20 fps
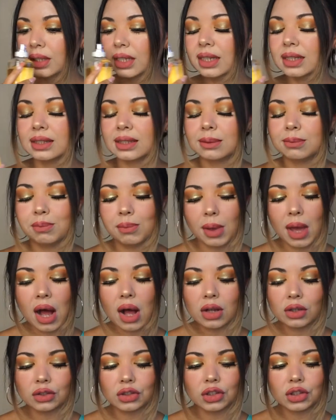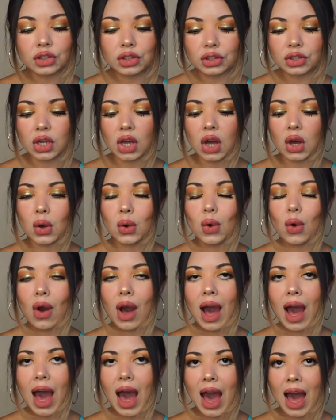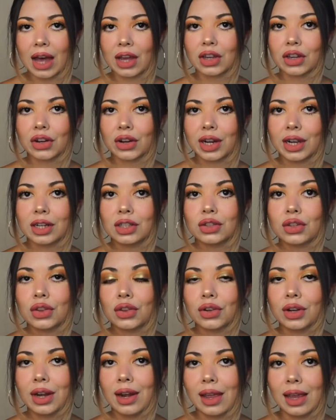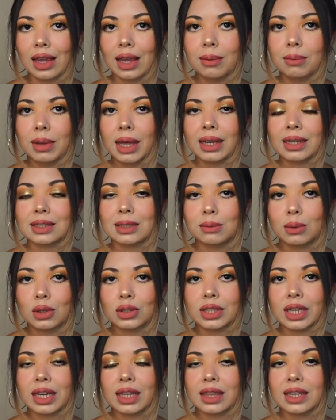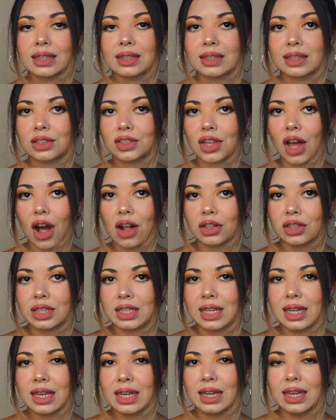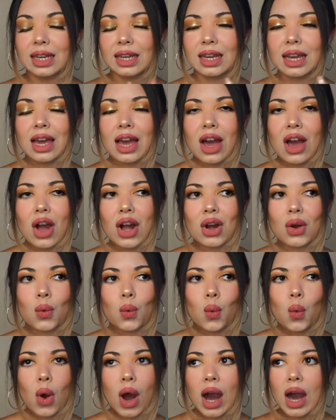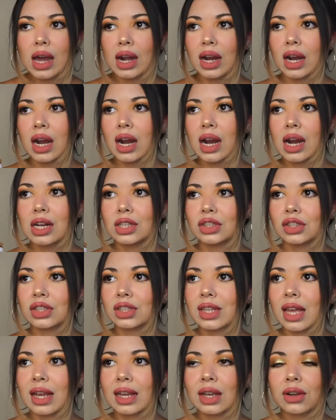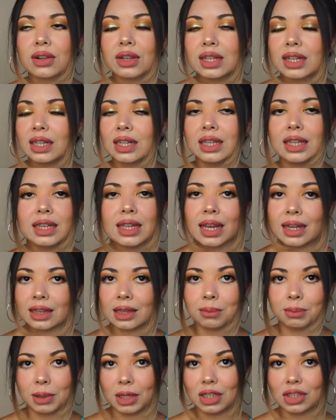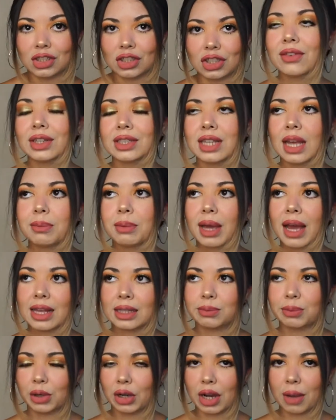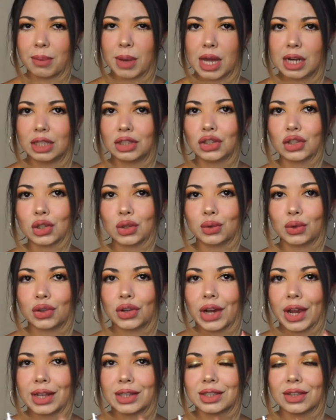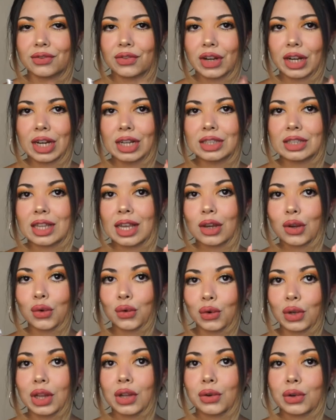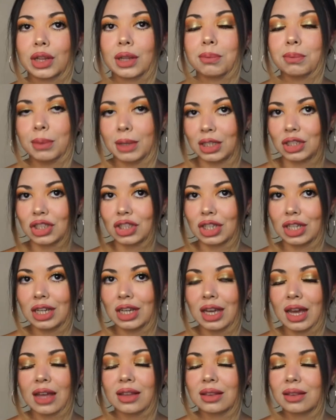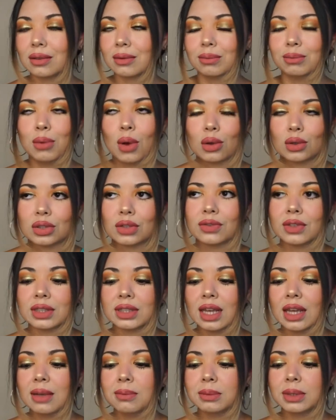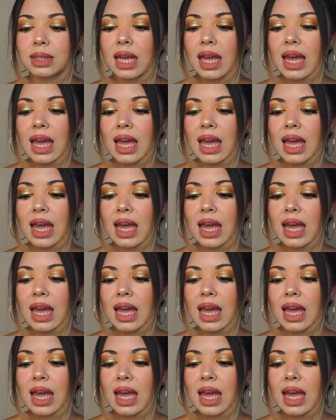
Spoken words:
it smells so accurate to the name. Like it smells like this salty water, just like literally like the beach. Every time it has bergamot, it just creates a fragrance like really beachy at most of the times.